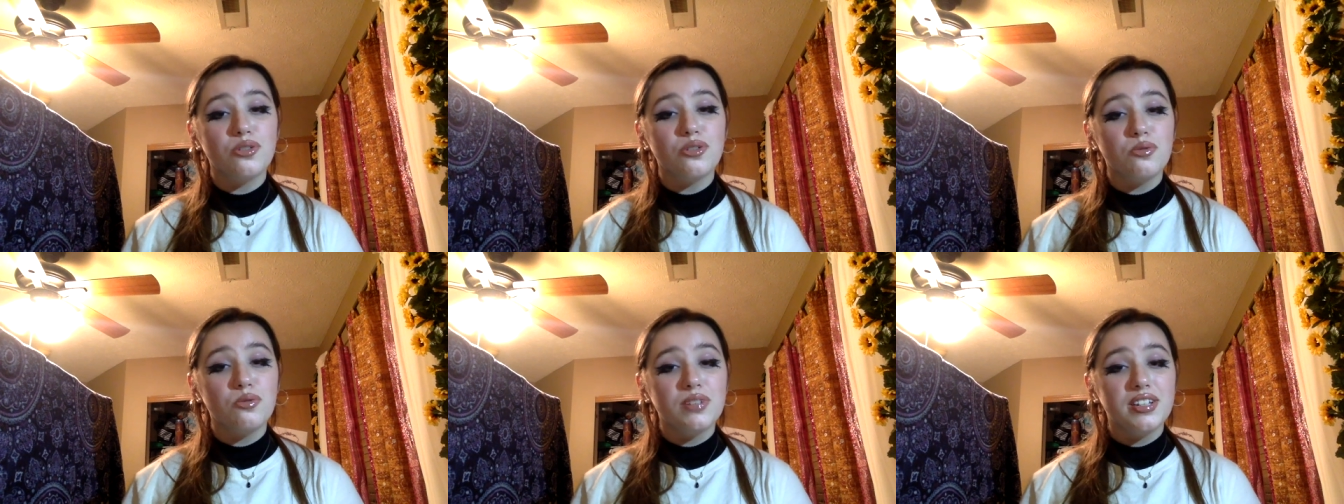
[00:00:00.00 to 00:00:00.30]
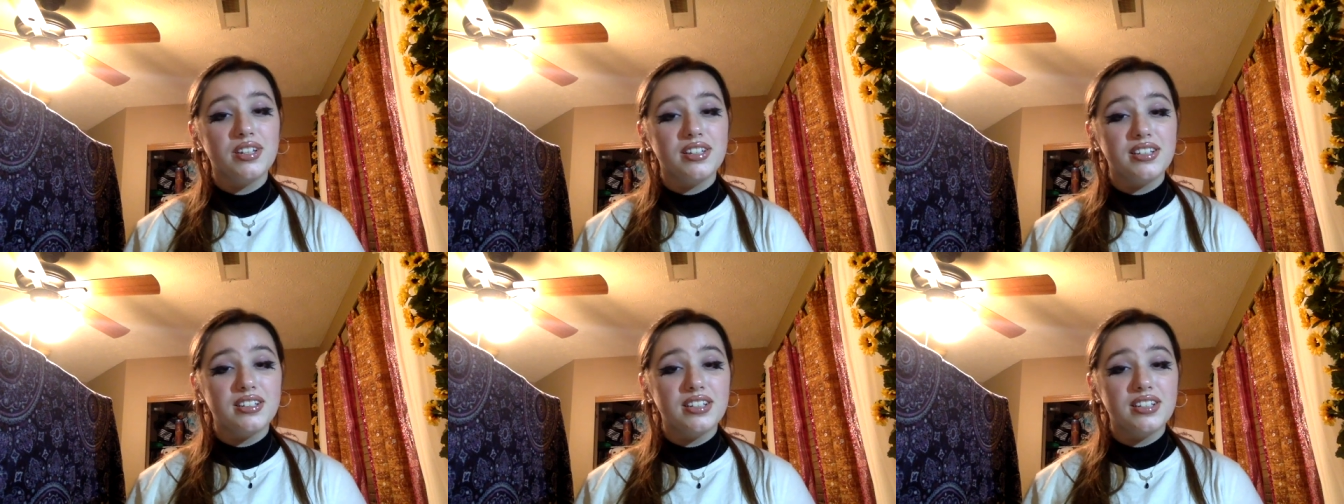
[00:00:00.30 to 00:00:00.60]
the
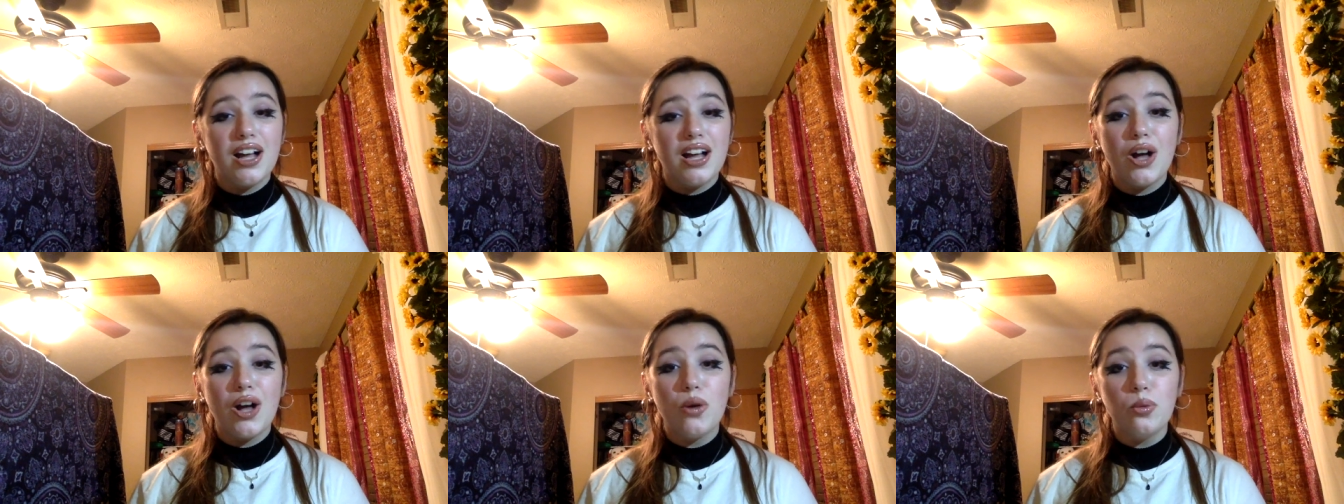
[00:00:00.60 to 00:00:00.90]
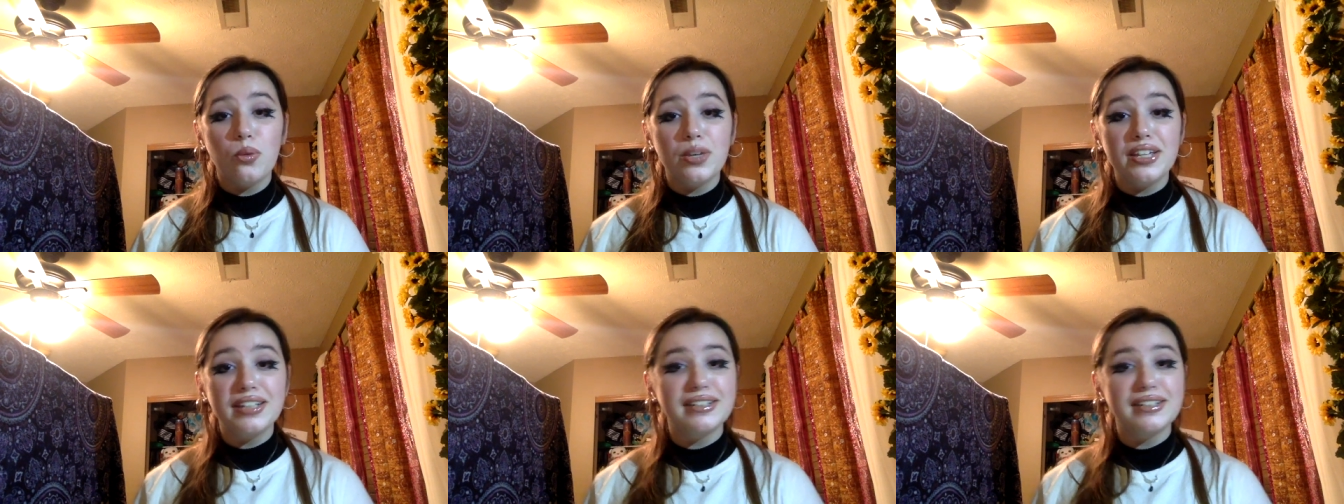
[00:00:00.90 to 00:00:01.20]
wind, a
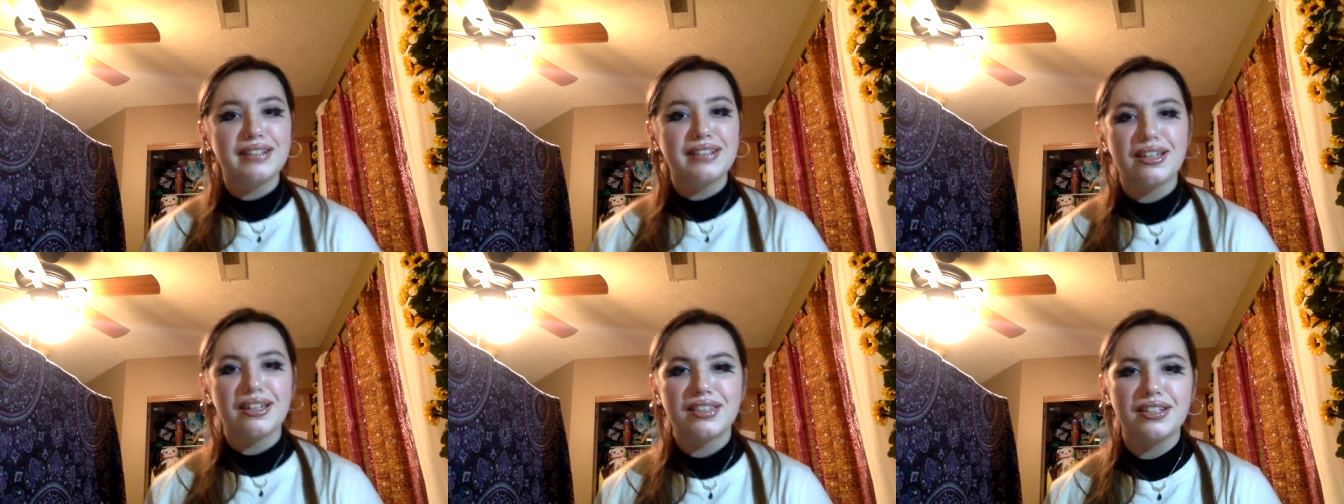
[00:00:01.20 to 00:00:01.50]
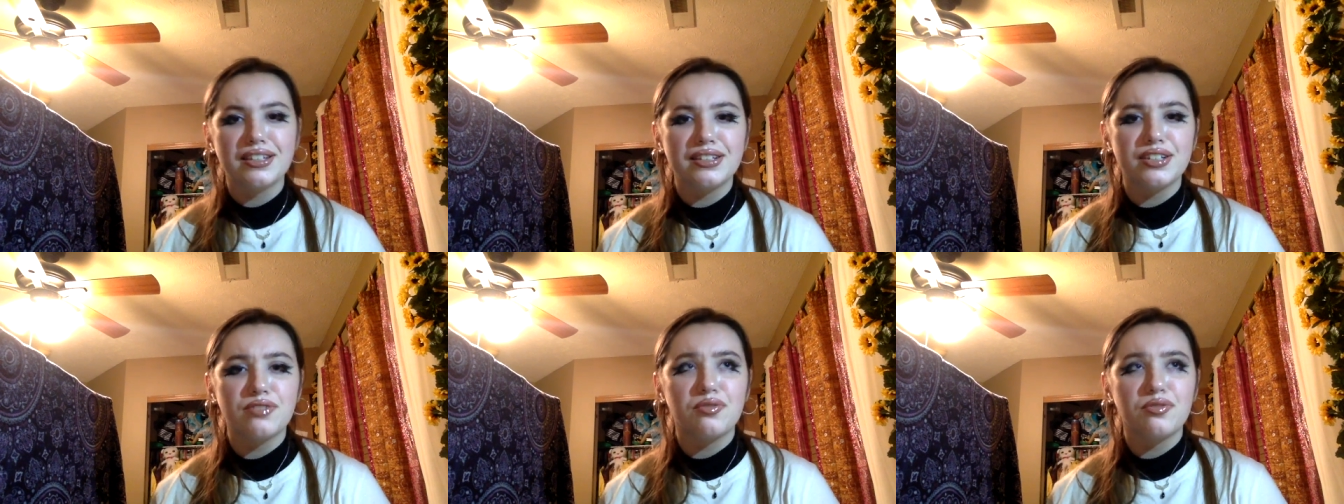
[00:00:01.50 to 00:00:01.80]
weed
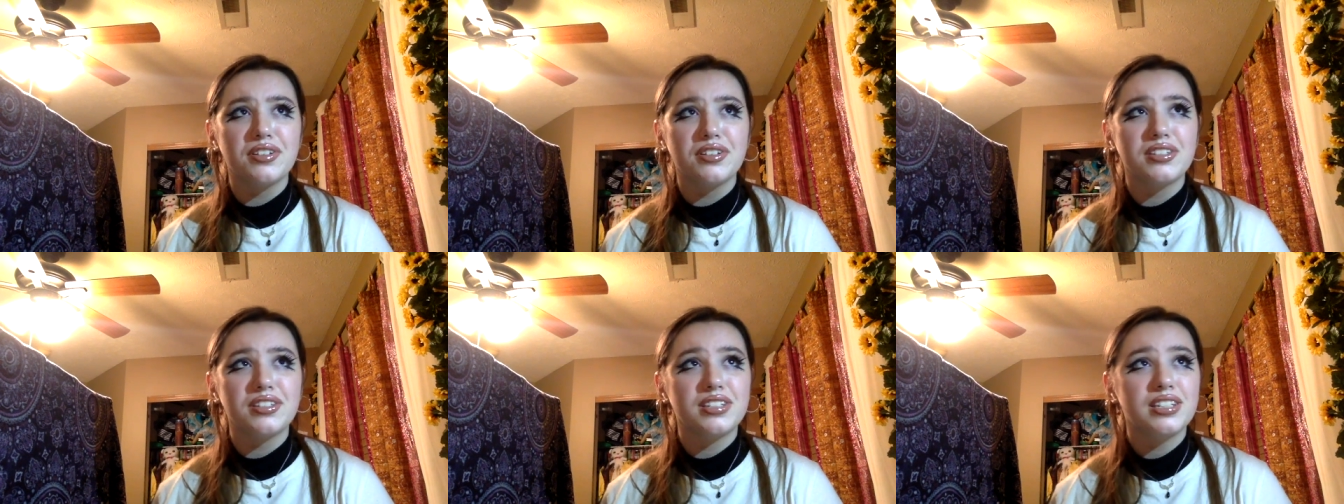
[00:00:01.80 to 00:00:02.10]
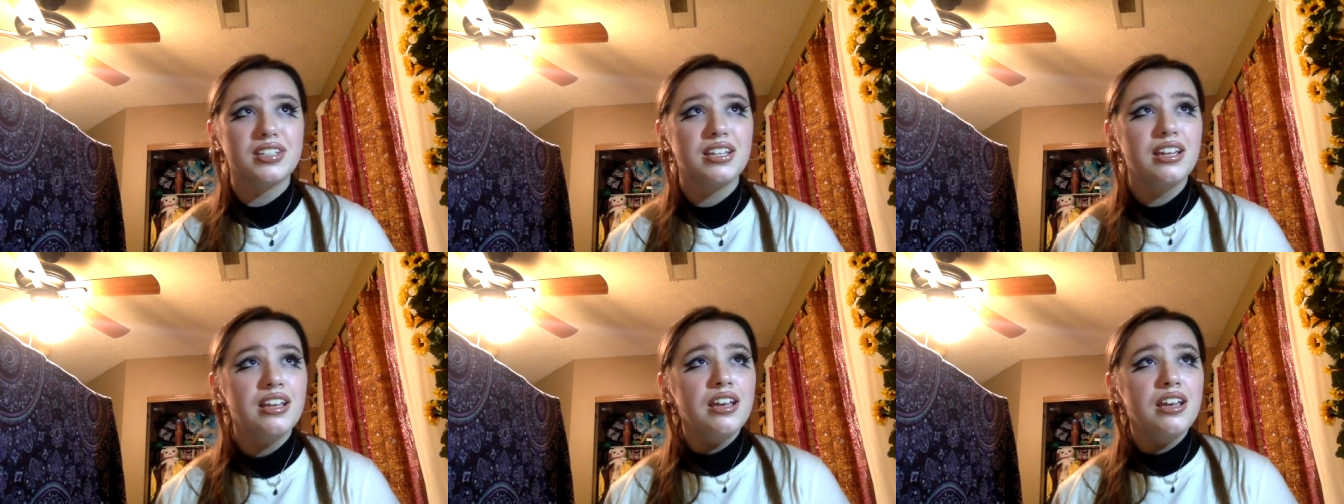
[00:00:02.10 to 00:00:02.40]
nothing different.